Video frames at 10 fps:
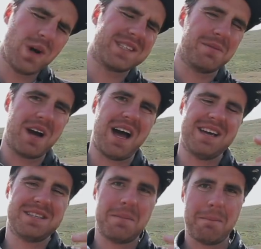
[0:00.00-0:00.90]
What's up
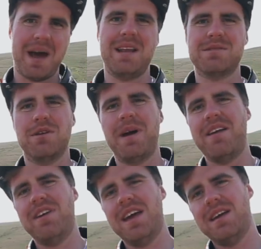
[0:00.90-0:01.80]
guys, my name is
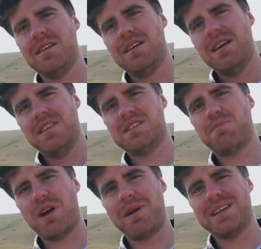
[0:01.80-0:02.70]
Alpinestars, this is
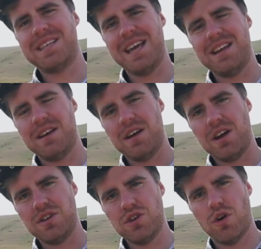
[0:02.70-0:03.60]
Brake Magazine
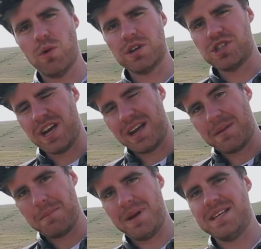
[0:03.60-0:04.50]
and you're
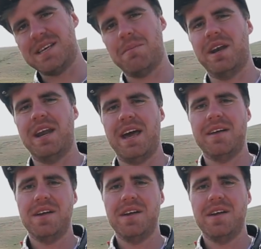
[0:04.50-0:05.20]
watching MiniTip Monday.